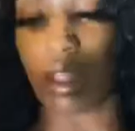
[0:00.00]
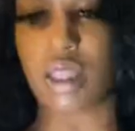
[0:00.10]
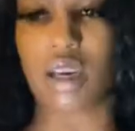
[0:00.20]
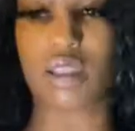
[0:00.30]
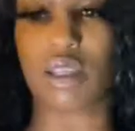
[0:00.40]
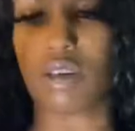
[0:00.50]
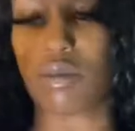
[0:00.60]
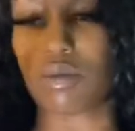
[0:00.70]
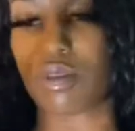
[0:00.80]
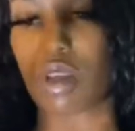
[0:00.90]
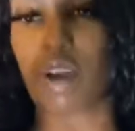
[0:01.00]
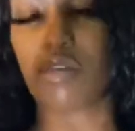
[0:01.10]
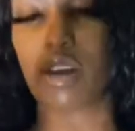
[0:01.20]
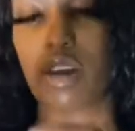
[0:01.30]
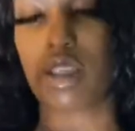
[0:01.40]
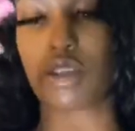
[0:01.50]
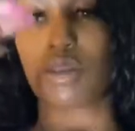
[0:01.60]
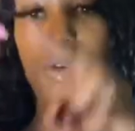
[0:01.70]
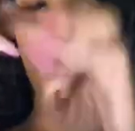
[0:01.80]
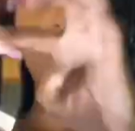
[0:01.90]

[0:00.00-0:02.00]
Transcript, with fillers: There's a little scarf in there that you wrap